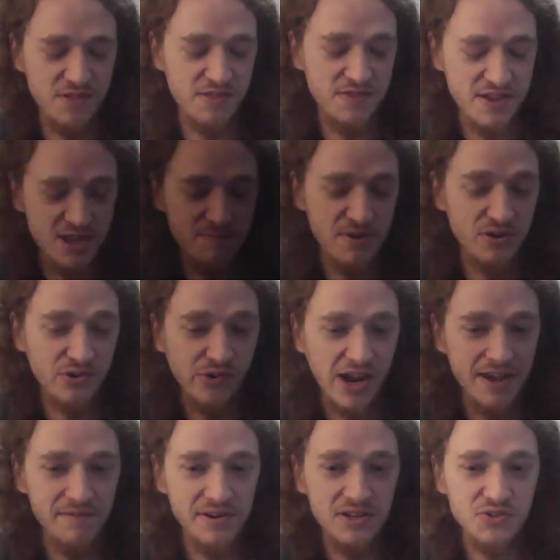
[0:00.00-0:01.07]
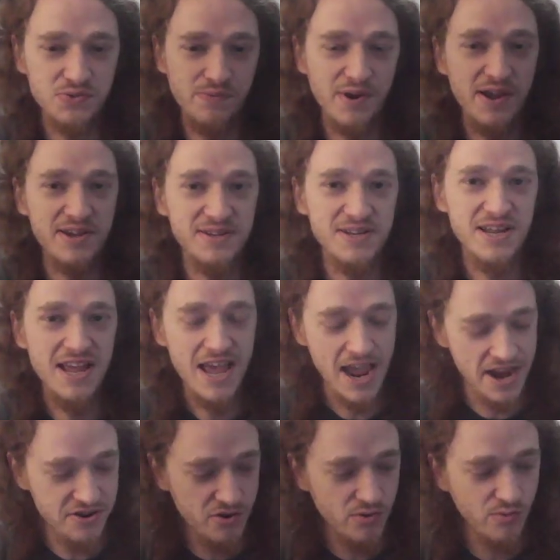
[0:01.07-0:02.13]
thing about gravity is right
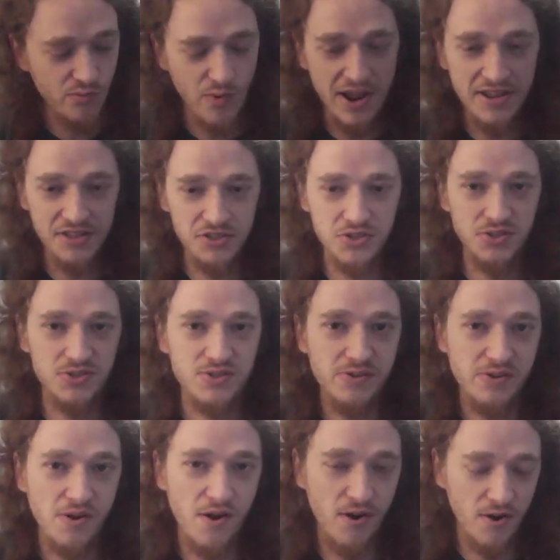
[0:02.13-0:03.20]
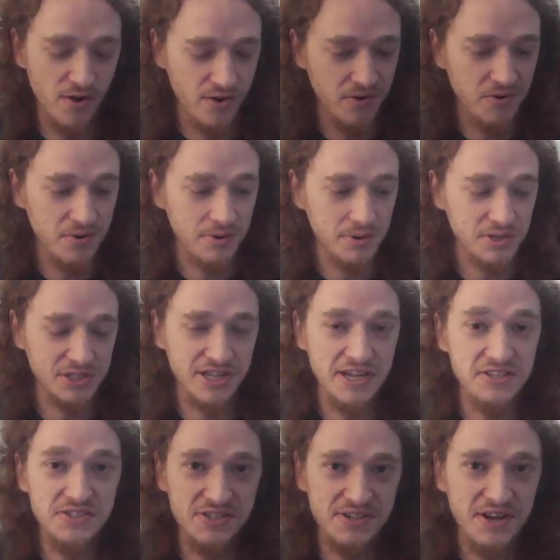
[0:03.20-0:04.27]
and your weights are
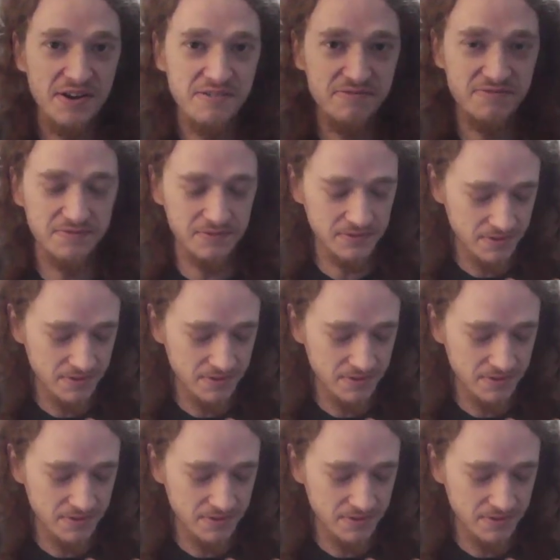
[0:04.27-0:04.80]
dense enough,